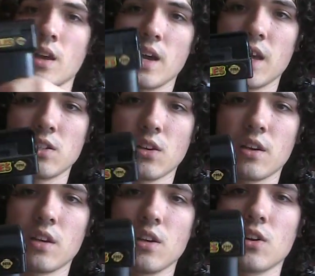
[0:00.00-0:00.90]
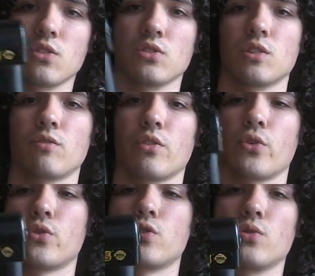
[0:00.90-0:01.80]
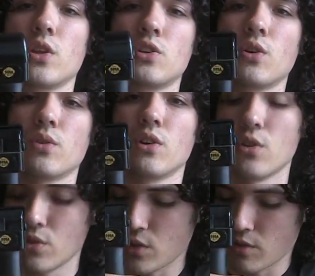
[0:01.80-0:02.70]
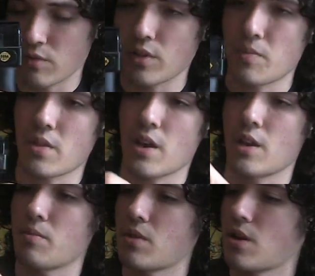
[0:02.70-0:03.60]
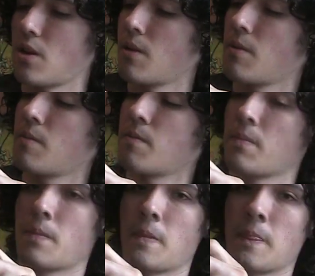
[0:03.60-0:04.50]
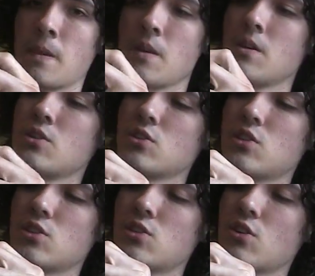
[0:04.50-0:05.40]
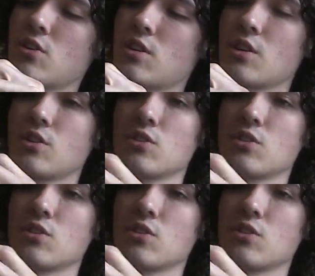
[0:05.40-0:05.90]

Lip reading: And Sonic & Knuckles, and for those of you that don't know, you can flip that up there. Just insert another